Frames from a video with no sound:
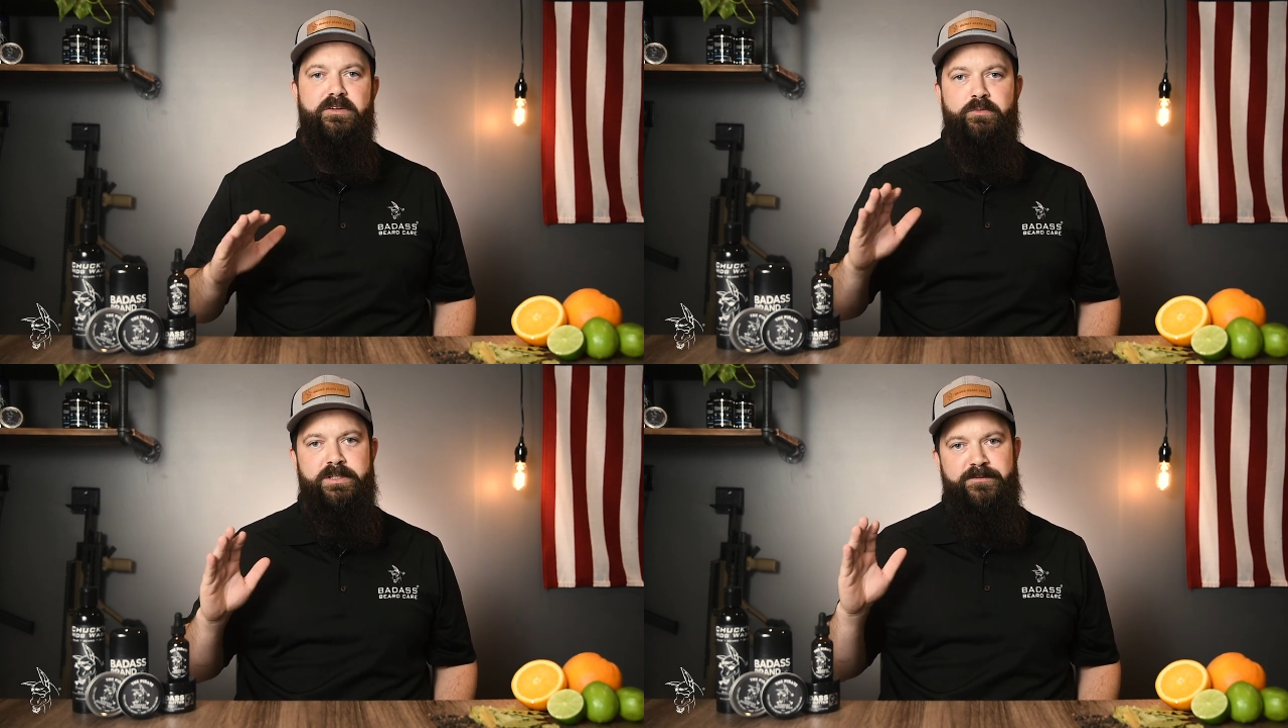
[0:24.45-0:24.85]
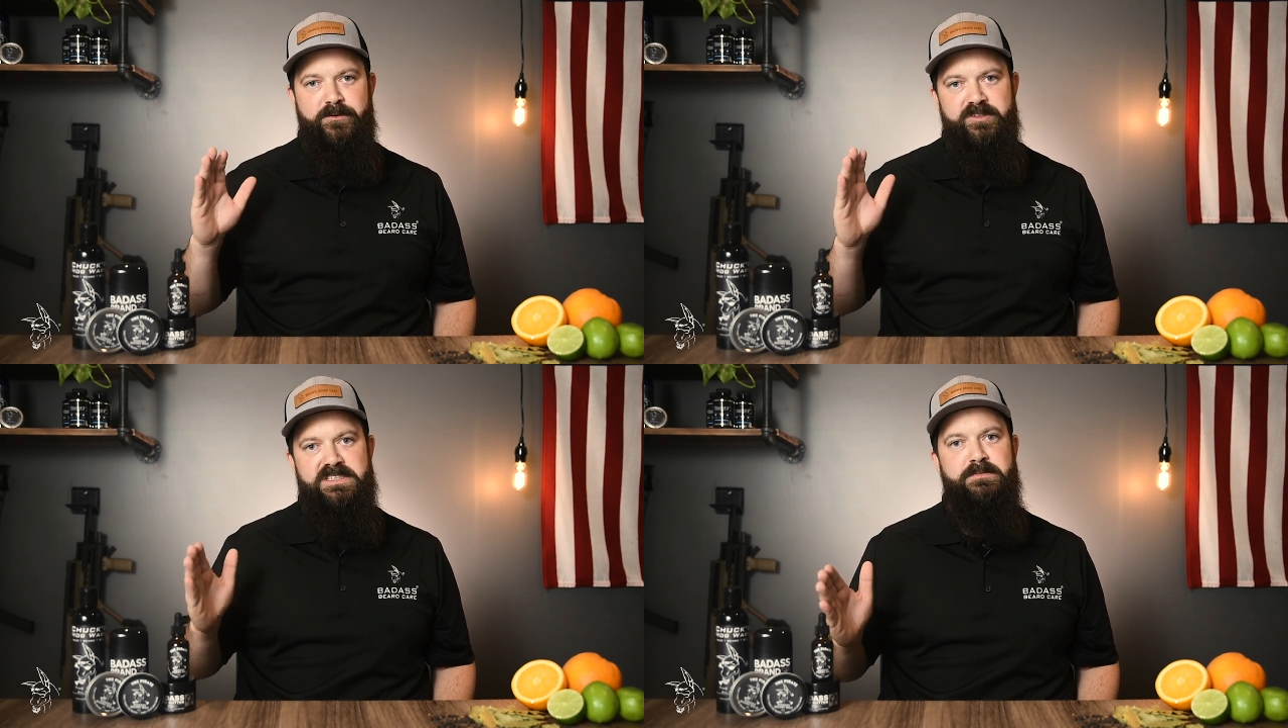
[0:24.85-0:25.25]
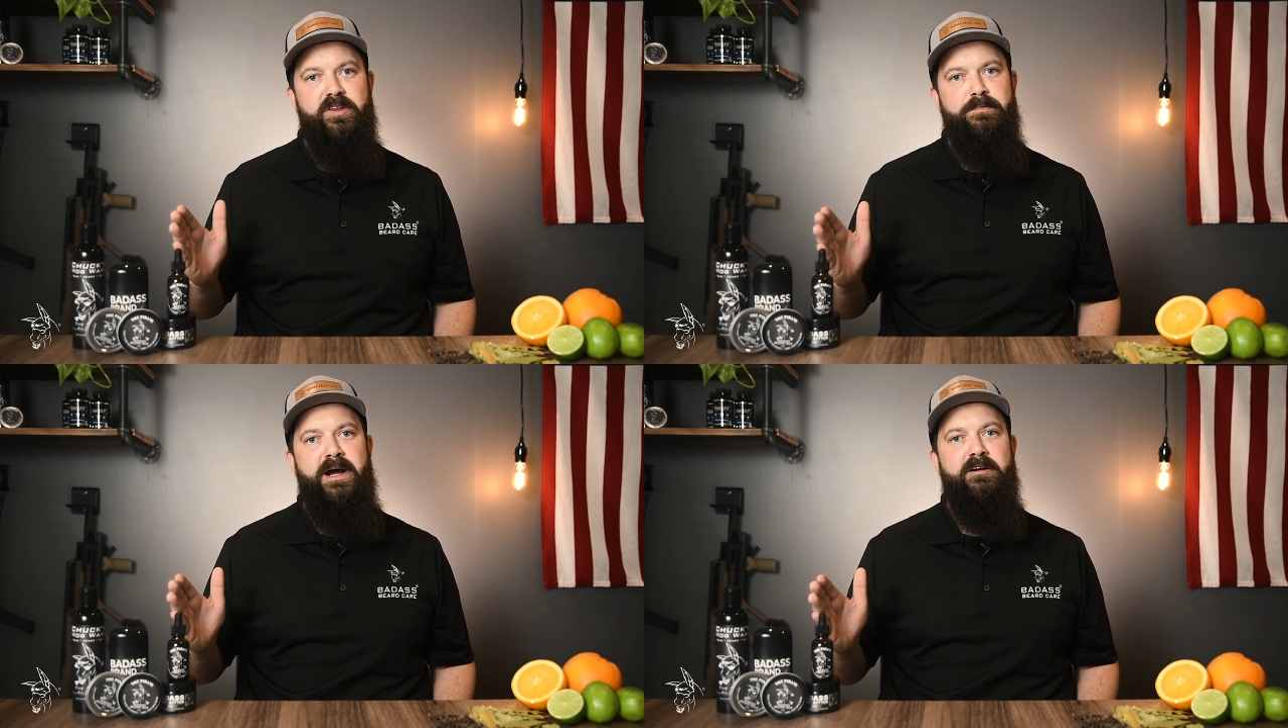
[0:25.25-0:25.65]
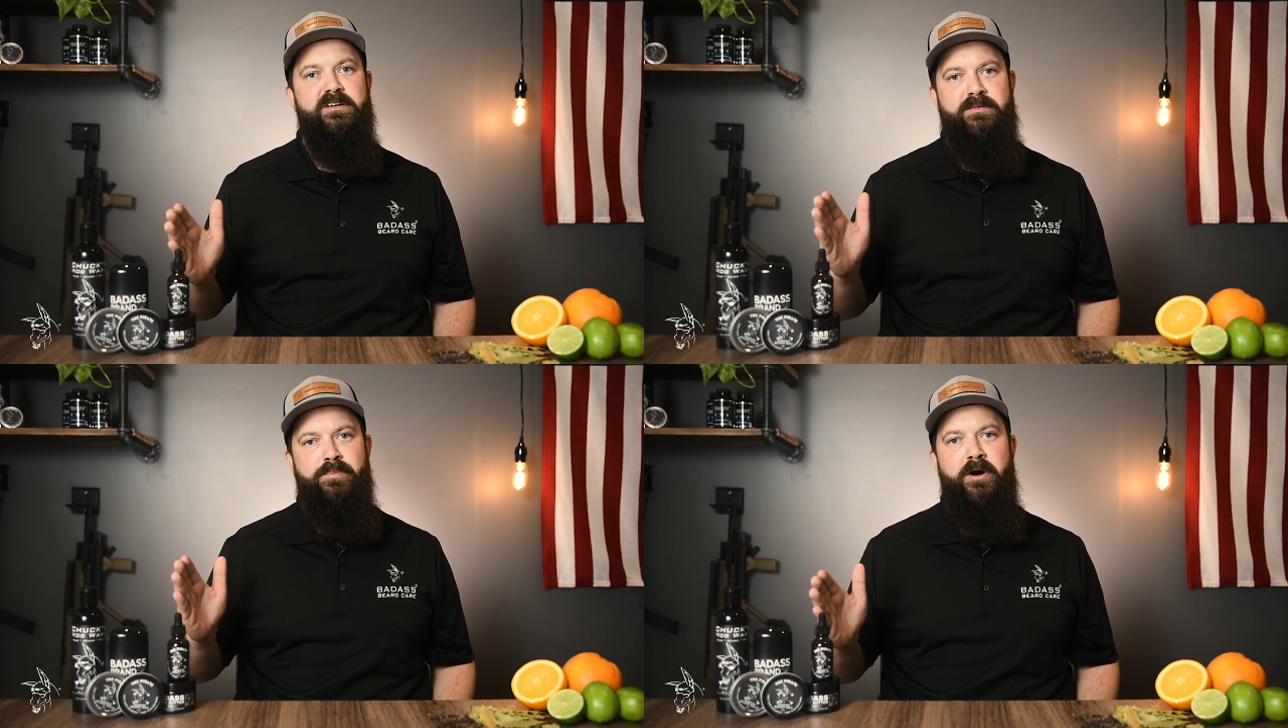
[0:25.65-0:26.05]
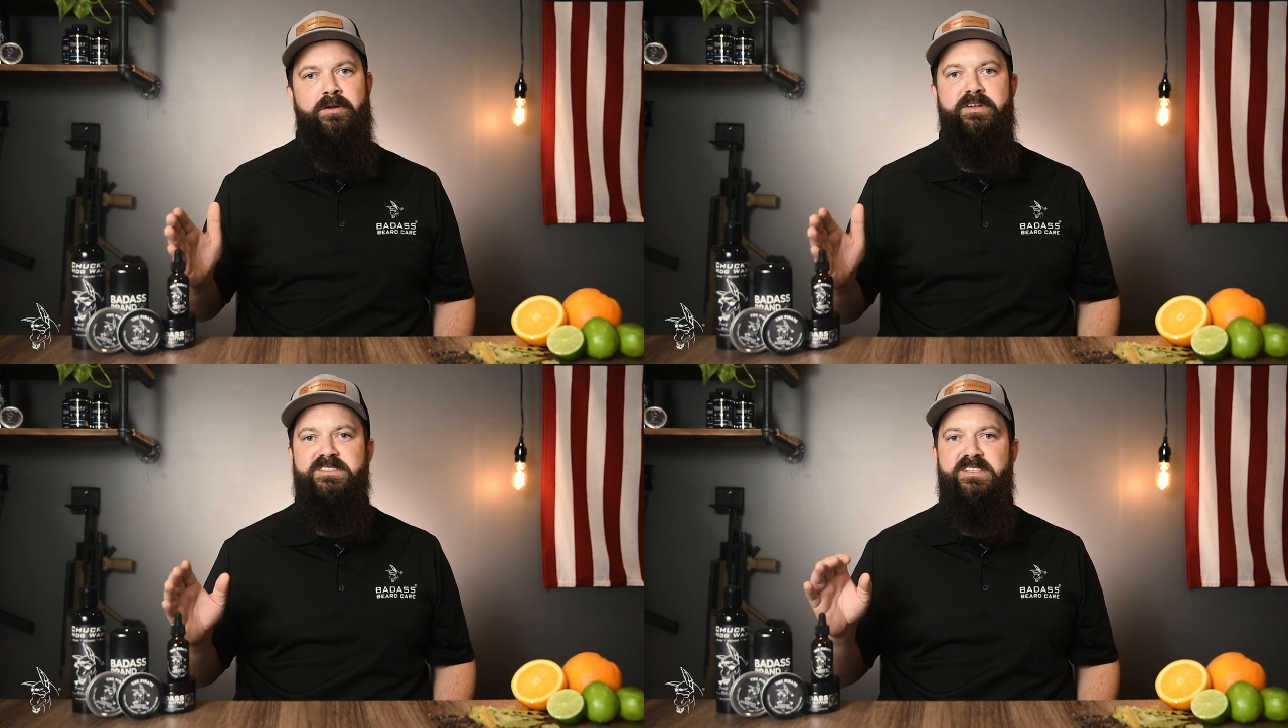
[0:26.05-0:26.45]
When you first smell the pirate in the
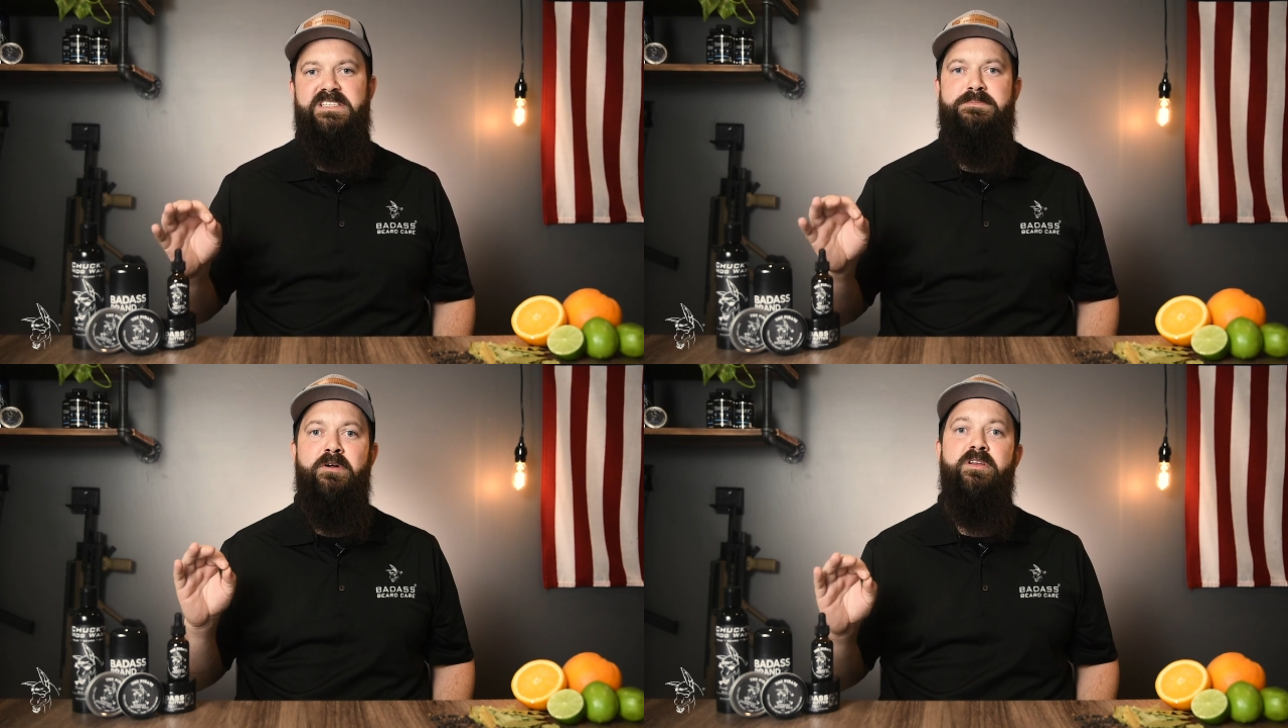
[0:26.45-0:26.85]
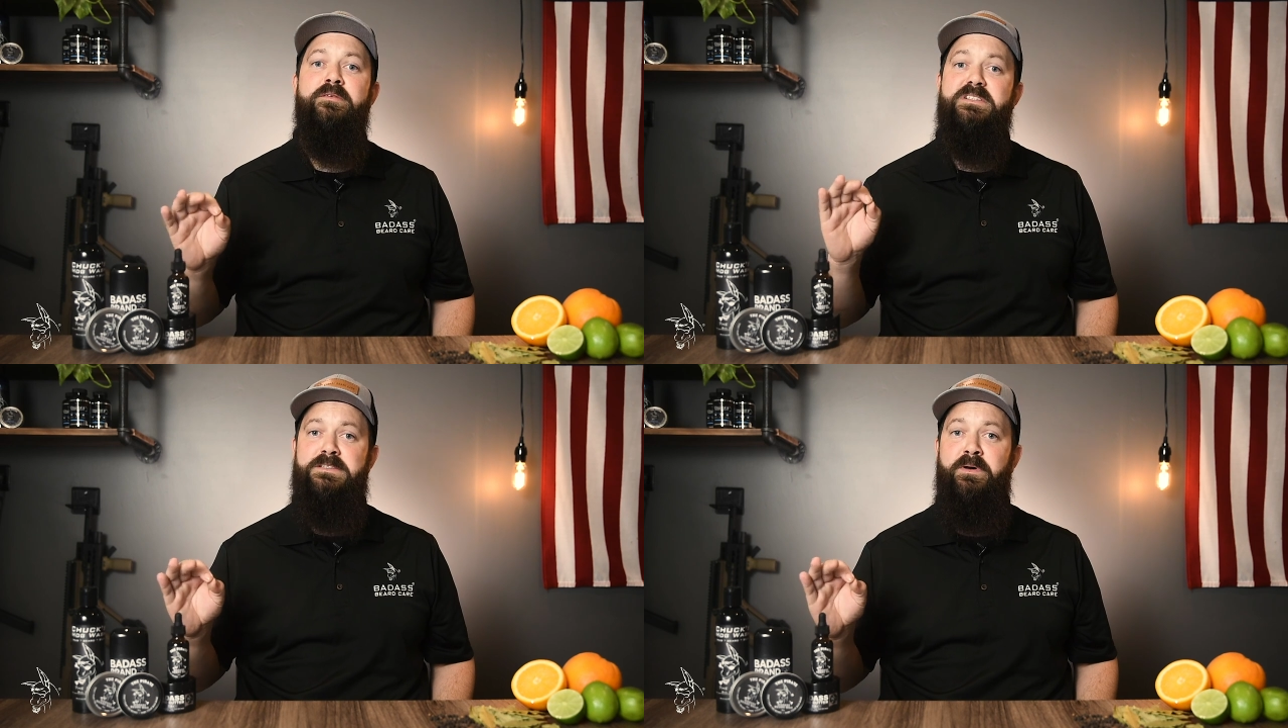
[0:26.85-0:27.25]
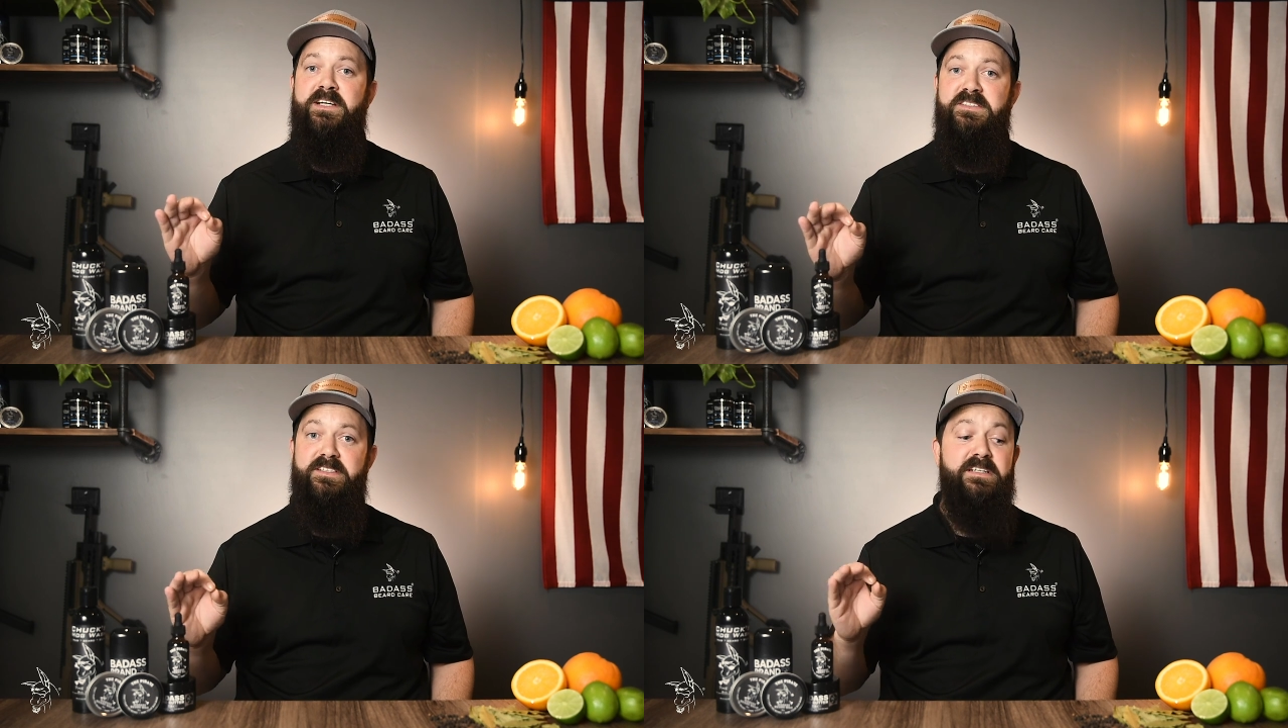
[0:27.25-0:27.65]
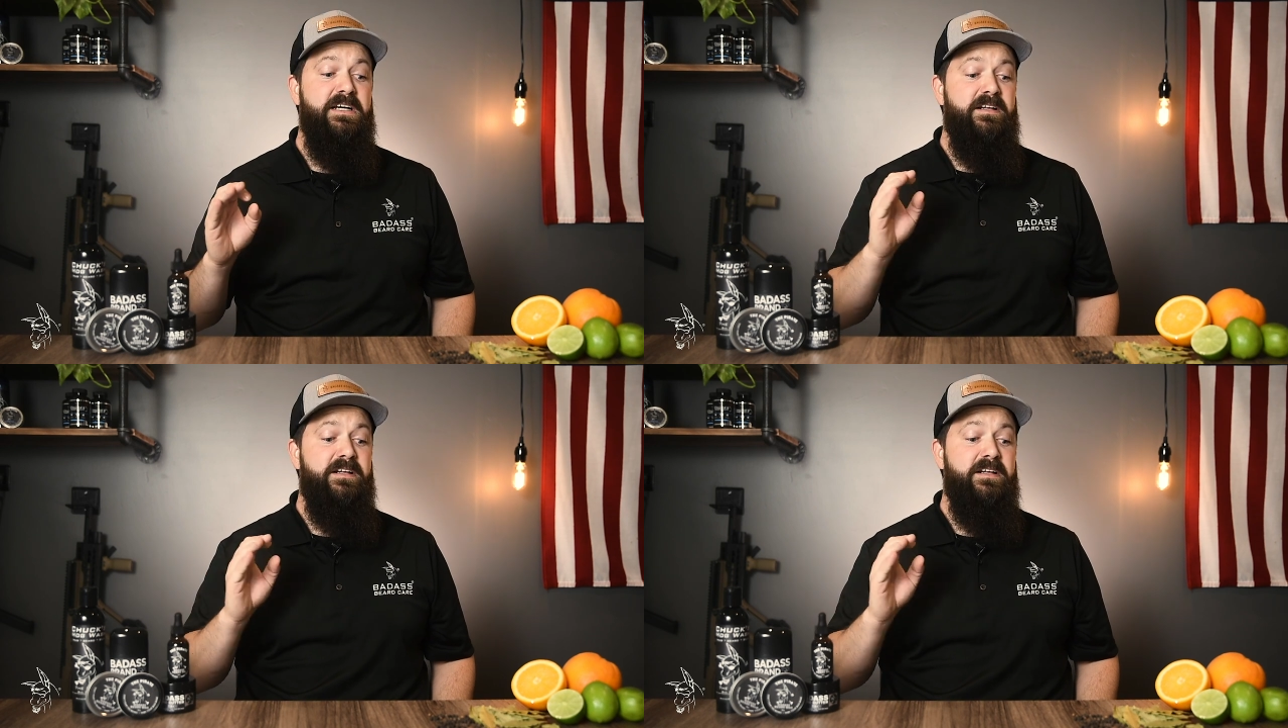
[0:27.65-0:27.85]
bottle, it's gonna smell a little bit spicy,